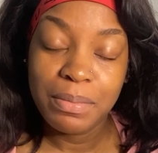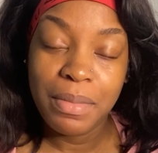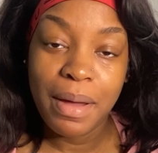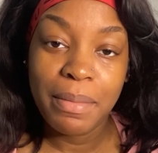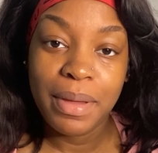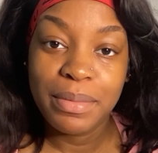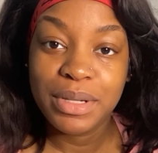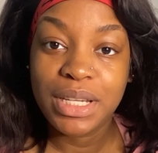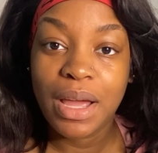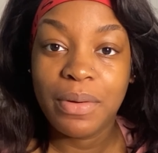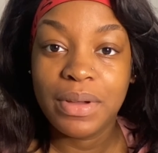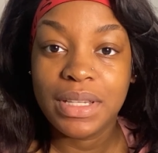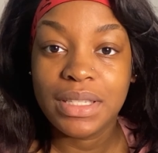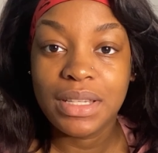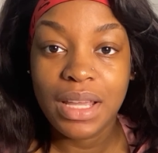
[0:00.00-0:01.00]
My baby shower
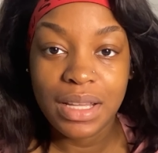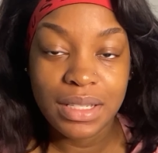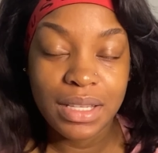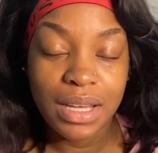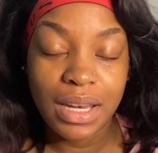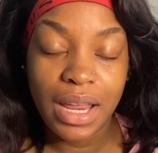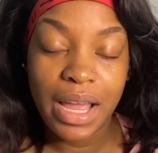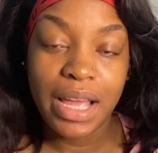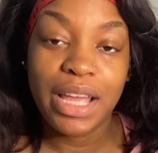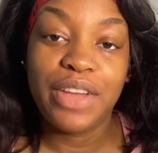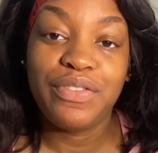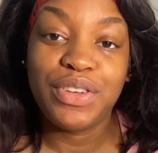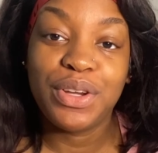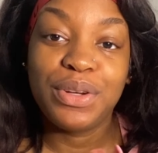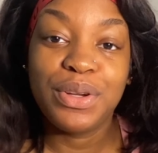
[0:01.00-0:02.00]
is next Sunday.
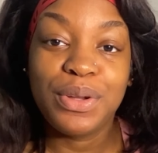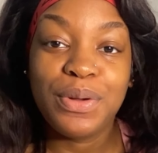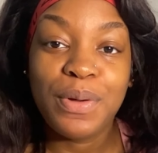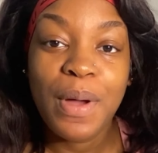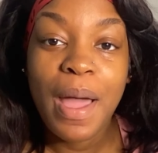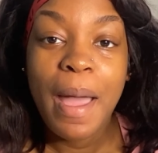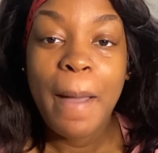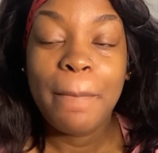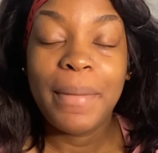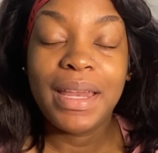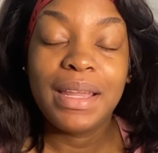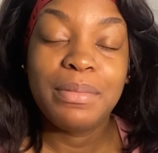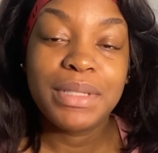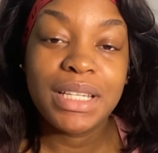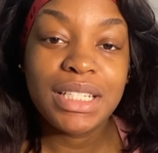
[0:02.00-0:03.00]
If you're new, my
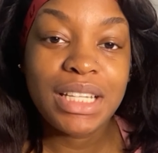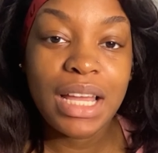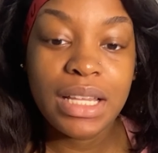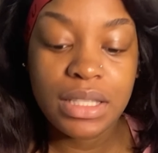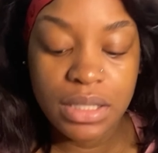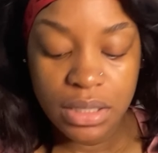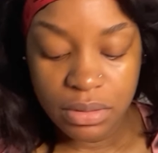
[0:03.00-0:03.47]
name is Ashanti.